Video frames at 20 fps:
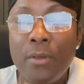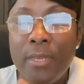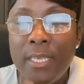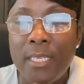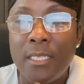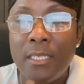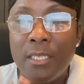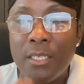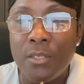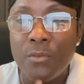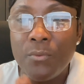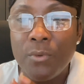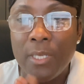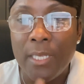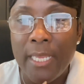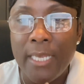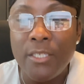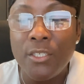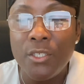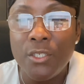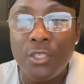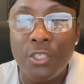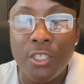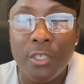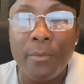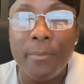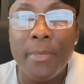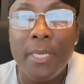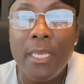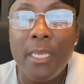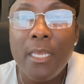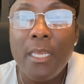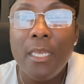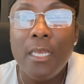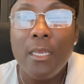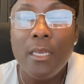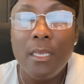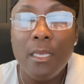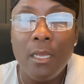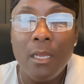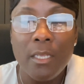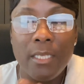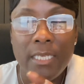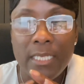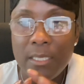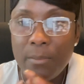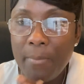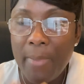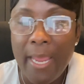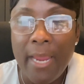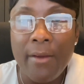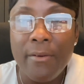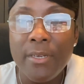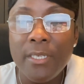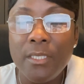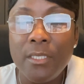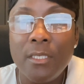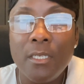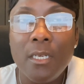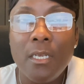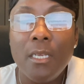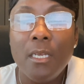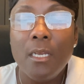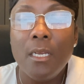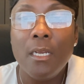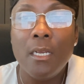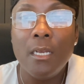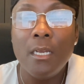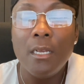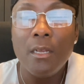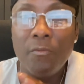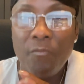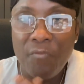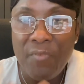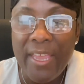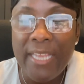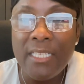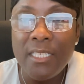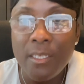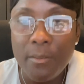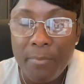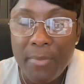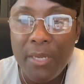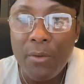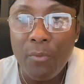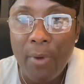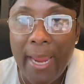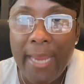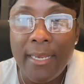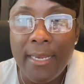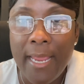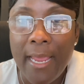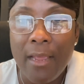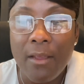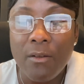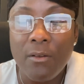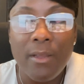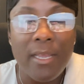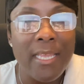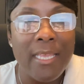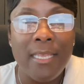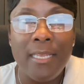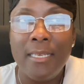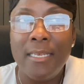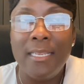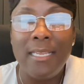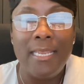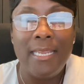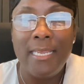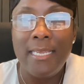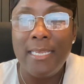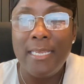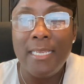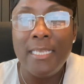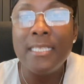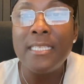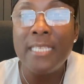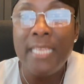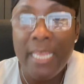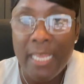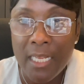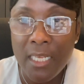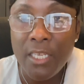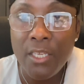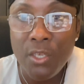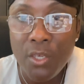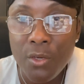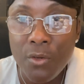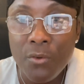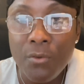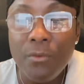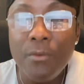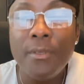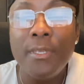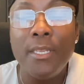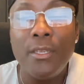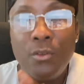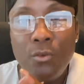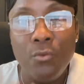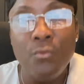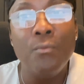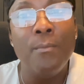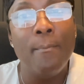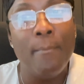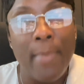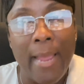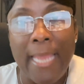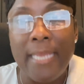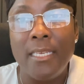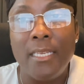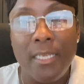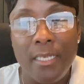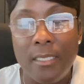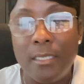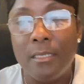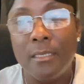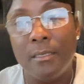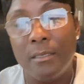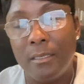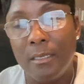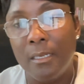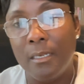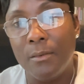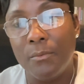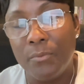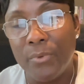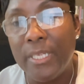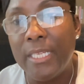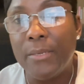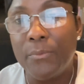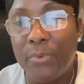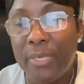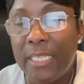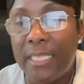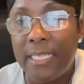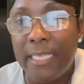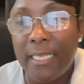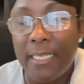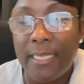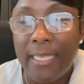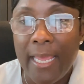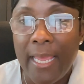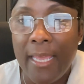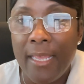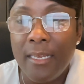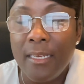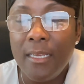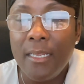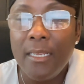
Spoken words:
is this relationship, this marriage, affecting me right now? And is killing you? Then you might need to really rethink that.